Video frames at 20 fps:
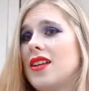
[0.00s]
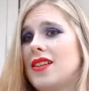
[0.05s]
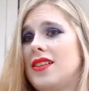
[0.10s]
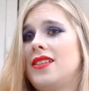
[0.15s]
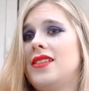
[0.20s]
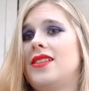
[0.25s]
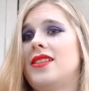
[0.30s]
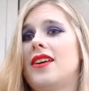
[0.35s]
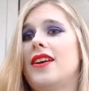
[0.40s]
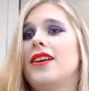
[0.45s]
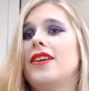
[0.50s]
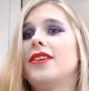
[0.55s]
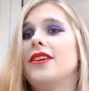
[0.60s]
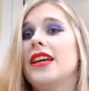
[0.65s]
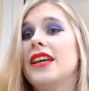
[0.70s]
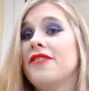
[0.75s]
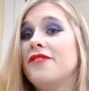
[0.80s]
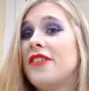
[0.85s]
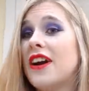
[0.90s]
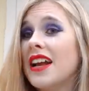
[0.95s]
So
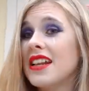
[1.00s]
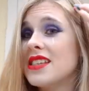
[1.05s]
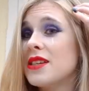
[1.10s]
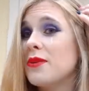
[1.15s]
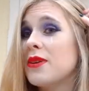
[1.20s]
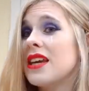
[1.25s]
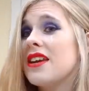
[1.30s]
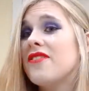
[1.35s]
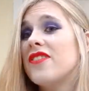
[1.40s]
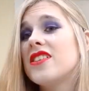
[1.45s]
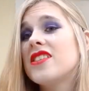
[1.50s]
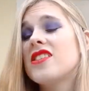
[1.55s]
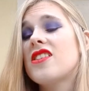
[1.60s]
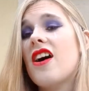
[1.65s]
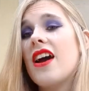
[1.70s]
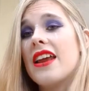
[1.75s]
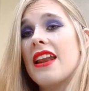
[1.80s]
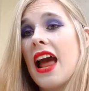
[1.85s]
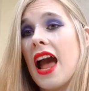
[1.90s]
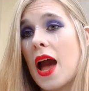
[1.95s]
in fact it even
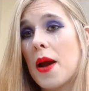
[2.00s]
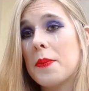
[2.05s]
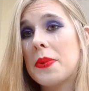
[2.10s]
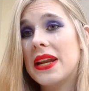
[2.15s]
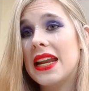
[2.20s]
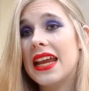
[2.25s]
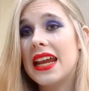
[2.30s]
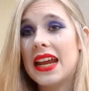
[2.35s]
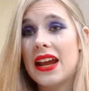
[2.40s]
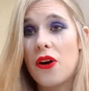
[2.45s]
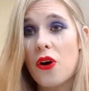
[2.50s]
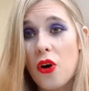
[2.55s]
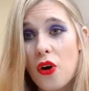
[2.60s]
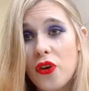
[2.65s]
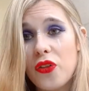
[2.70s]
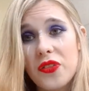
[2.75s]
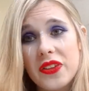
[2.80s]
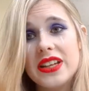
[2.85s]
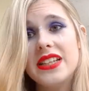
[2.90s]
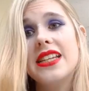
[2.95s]
started happening
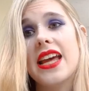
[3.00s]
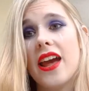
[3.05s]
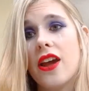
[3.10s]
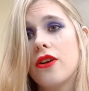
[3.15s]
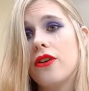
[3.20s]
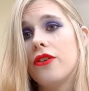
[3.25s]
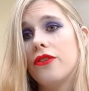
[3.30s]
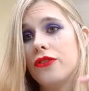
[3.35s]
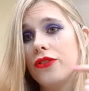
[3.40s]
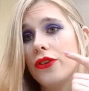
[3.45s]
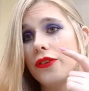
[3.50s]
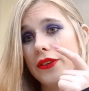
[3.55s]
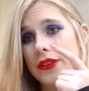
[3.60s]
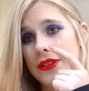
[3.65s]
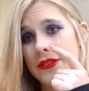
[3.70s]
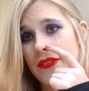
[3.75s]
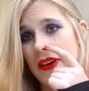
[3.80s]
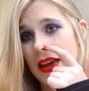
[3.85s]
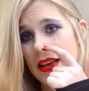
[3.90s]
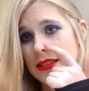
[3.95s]
on the day of
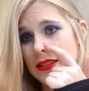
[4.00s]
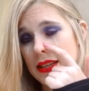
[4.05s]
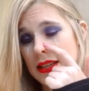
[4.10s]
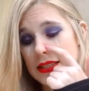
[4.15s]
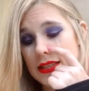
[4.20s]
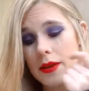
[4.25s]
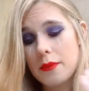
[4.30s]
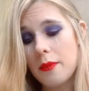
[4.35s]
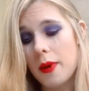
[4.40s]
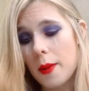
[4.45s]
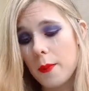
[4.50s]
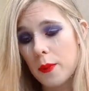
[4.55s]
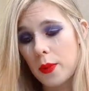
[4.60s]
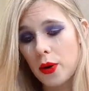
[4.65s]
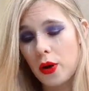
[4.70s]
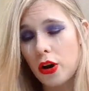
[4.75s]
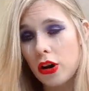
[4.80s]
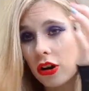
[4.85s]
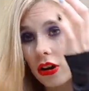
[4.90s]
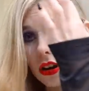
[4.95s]
Nozfest. It's in my
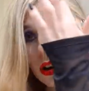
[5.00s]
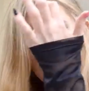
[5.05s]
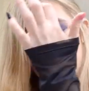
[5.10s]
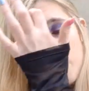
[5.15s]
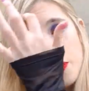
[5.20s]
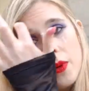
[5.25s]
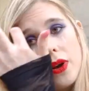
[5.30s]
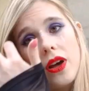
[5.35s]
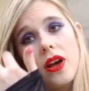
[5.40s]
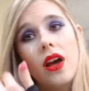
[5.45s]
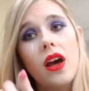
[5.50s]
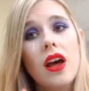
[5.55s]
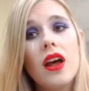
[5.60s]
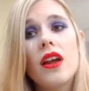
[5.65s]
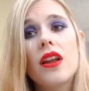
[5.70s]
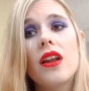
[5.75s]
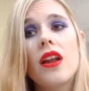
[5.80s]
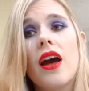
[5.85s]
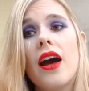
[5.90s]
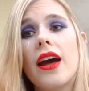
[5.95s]
blog, but
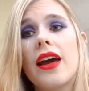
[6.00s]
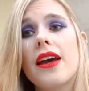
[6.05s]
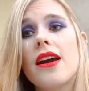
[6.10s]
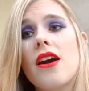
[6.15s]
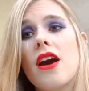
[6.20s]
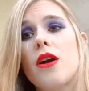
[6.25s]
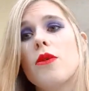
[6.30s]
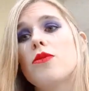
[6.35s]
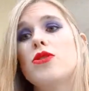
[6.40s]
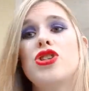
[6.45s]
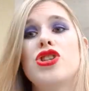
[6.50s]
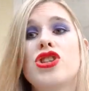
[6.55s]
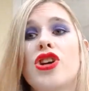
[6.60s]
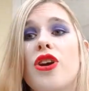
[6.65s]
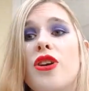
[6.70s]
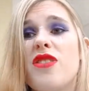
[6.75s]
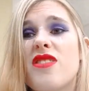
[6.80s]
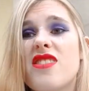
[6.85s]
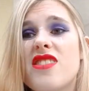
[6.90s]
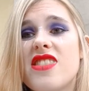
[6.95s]
like I was
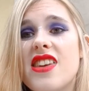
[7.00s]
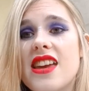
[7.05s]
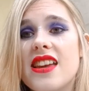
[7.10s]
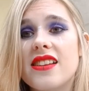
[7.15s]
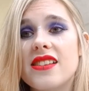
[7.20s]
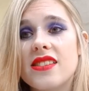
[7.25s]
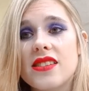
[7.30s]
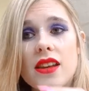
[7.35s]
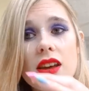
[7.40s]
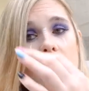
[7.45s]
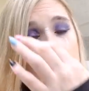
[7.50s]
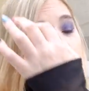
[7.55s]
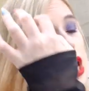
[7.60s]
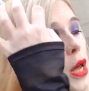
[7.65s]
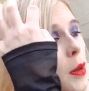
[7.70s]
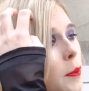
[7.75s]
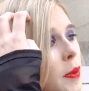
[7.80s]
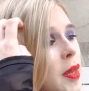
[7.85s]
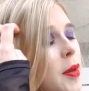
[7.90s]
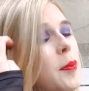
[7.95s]
shown things that
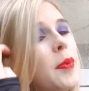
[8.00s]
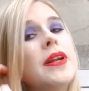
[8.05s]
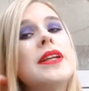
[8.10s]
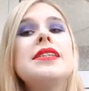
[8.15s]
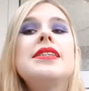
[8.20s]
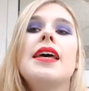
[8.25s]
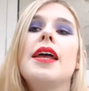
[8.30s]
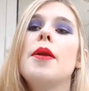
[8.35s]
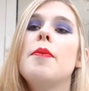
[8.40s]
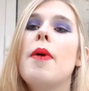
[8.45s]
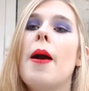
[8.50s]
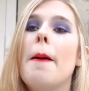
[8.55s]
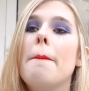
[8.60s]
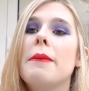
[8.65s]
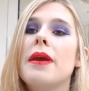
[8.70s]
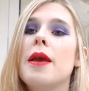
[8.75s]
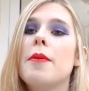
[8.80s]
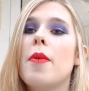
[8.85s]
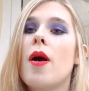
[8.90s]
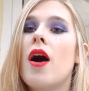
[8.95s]
people had said about
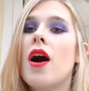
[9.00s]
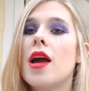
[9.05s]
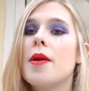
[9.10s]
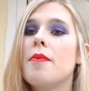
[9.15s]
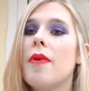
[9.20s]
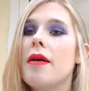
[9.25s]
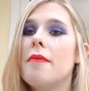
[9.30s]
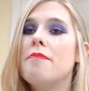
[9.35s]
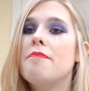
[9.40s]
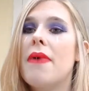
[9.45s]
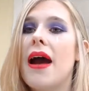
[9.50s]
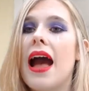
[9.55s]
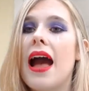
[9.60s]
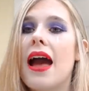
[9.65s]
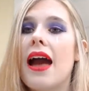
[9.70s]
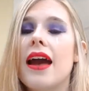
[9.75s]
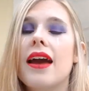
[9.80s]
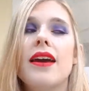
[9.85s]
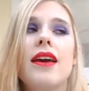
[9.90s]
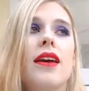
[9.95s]
me behind my
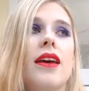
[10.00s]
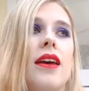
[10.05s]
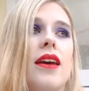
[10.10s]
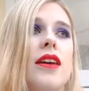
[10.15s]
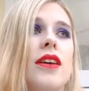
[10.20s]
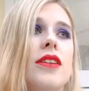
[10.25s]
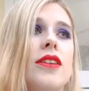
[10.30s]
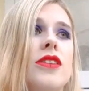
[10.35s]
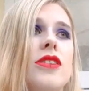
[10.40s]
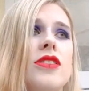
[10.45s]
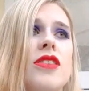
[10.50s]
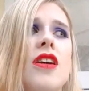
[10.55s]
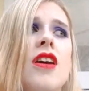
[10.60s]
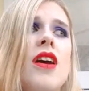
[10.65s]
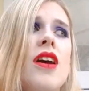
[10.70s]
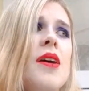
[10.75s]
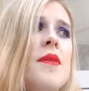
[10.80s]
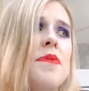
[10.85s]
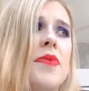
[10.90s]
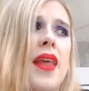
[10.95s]
back, and
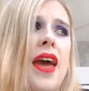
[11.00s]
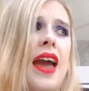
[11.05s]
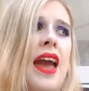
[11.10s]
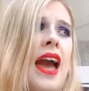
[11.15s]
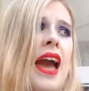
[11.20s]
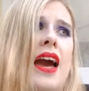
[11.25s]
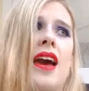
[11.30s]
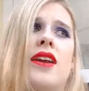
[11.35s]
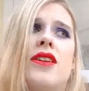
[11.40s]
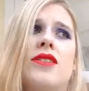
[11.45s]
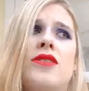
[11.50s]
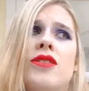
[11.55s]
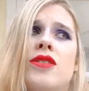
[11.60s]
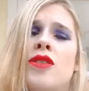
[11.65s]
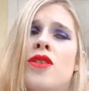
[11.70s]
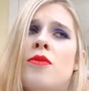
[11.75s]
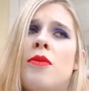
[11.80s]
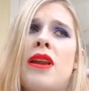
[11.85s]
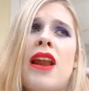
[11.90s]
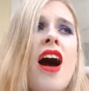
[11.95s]
I had
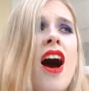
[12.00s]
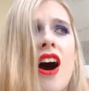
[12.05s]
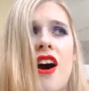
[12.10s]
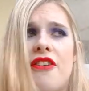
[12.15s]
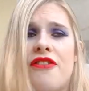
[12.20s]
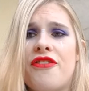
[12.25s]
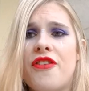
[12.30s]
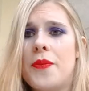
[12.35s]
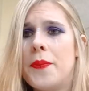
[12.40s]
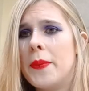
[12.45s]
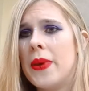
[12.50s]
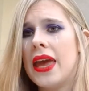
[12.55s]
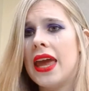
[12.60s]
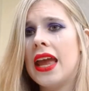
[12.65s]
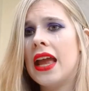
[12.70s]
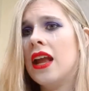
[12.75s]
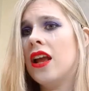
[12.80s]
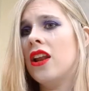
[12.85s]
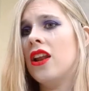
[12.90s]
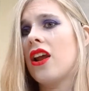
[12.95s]
them laugh at
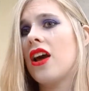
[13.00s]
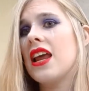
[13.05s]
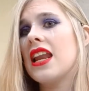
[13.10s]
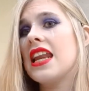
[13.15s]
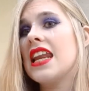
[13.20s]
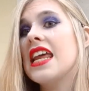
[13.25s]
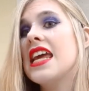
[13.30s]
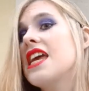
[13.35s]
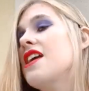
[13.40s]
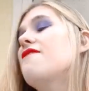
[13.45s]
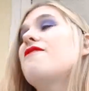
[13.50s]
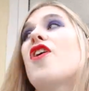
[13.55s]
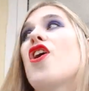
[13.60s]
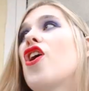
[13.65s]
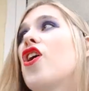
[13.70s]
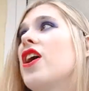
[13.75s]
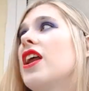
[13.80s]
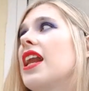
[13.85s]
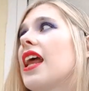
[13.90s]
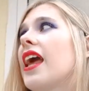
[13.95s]
me and like leave
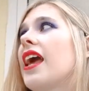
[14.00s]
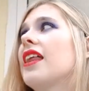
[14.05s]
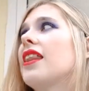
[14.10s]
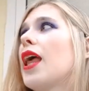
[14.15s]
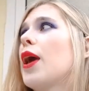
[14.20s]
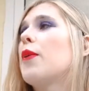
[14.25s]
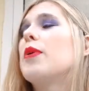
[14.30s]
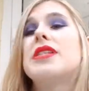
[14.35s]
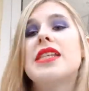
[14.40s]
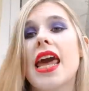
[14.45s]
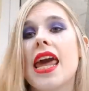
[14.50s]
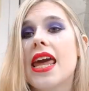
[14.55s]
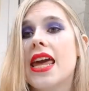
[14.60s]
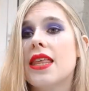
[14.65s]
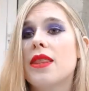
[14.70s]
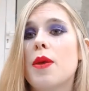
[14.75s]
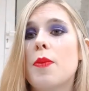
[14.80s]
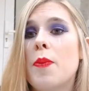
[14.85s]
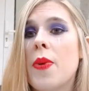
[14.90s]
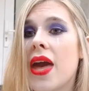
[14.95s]
early, and they were
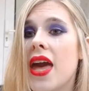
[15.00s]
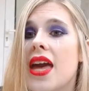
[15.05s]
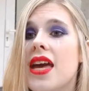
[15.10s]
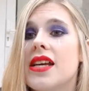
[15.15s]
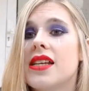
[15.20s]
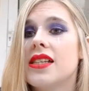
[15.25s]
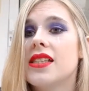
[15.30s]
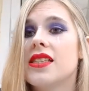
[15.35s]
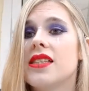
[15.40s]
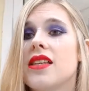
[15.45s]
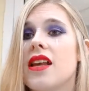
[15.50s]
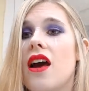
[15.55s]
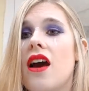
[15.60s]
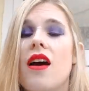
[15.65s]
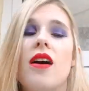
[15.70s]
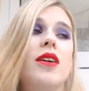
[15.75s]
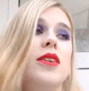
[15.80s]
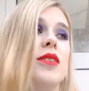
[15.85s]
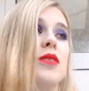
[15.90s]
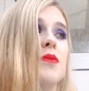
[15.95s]
taking the piss,
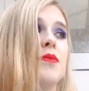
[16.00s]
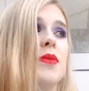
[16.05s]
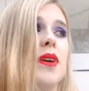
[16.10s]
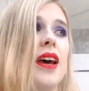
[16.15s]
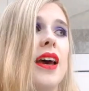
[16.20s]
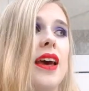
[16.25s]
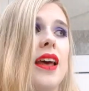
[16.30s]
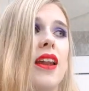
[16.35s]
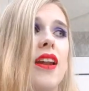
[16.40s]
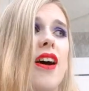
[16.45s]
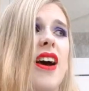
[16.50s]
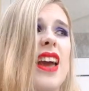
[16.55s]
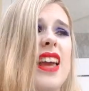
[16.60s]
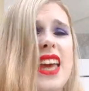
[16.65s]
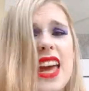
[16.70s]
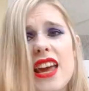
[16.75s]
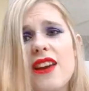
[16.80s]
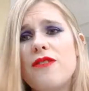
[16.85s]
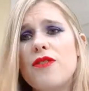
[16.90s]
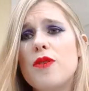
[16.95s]
and I
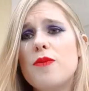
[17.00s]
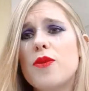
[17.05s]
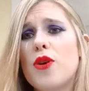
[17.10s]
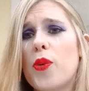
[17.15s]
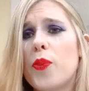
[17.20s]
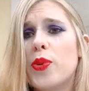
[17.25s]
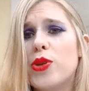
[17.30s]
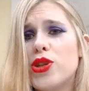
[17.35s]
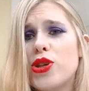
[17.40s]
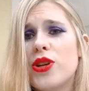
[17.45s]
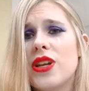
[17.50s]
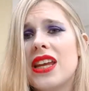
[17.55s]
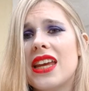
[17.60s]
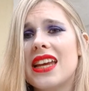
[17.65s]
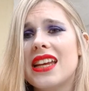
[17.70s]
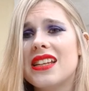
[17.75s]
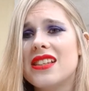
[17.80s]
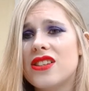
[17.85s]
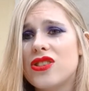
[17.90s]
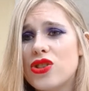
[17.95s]
gave them the
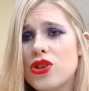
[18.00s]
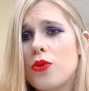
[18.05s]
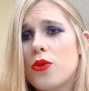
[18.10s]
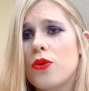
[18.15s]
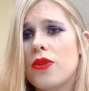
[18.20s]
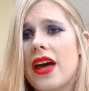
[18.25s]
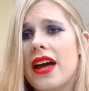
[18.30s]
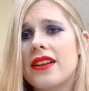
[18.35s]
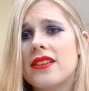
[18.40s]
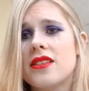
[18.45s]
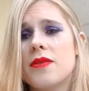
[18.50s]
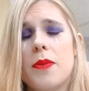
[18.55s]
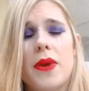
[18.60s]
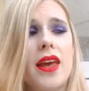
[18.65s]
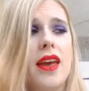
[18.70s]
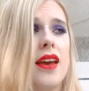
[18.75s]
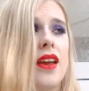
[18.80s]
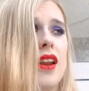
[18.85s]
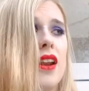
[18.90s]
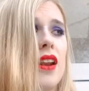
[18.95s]
opportunity to do all that to
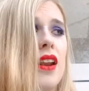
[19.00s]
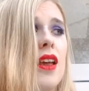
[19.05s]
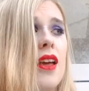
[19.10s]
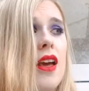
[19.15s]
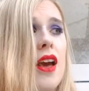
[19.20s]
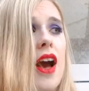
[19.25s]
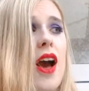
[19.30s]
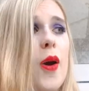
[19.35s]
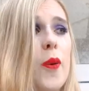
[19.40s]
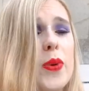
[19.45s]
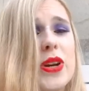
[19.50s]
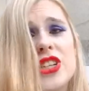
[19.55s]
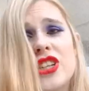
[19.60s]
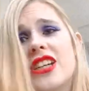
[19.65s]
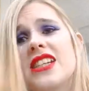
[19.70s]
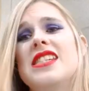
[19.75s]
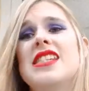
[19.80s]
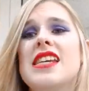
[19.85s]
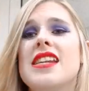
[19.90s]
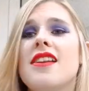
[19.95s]
me, and I wish
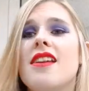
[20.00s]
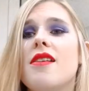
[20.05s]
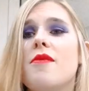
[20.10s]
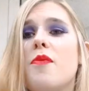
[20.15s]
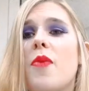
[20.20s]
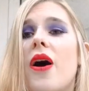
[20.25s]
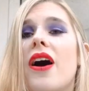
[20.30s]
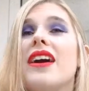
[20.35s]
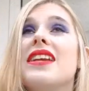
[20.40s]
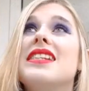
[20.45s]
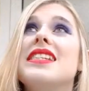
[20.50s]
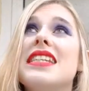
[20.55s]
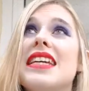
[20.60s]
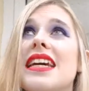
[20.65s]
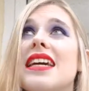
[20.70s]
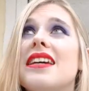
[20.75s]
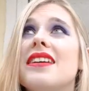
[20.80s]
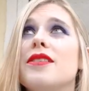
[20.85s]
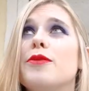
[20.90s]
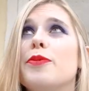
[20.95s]
I didn't, but I
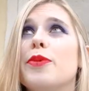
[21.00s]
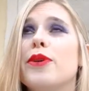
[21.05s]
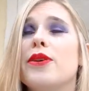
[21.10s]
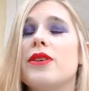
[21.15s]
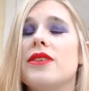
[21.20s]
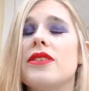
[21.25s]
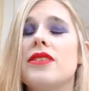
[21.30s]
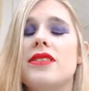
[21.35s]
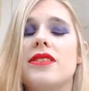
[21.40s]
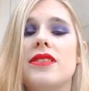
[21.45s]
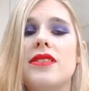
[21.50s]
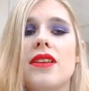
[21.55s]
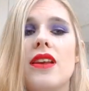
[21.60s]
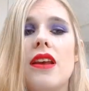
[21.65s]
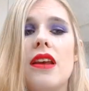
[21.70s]
did, because